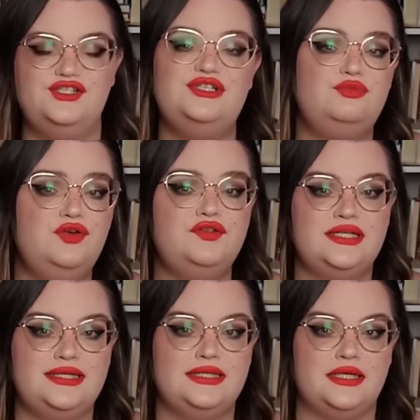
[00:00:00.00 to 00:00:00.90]
She's moved
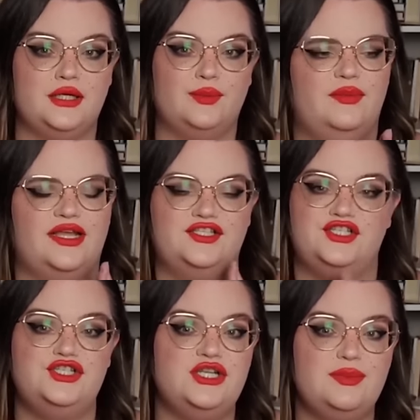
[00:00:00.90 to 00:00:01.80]
in here because
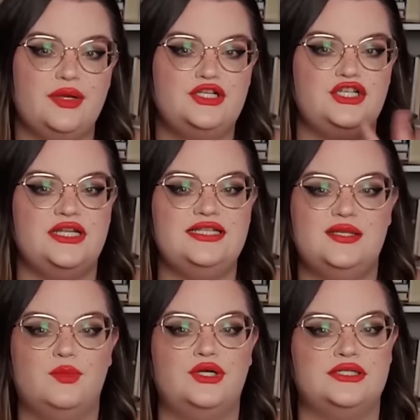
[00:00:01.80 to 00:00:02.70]
it's cheap and she needs
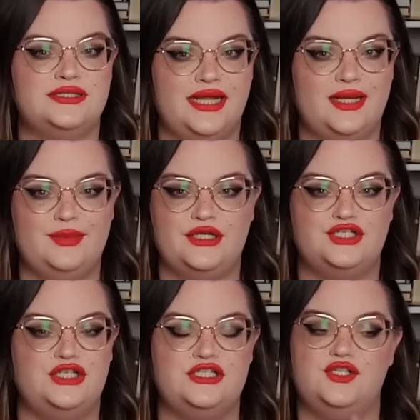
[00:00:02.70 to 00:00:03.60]
somewhere to stay because
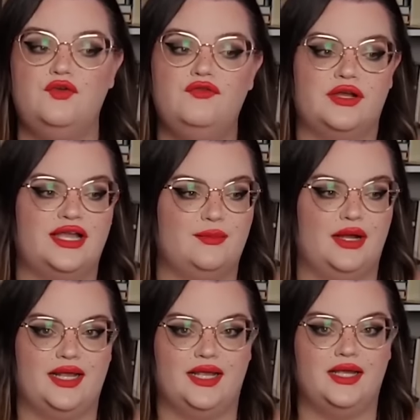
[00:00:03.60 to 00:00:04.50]
she has no fucking money,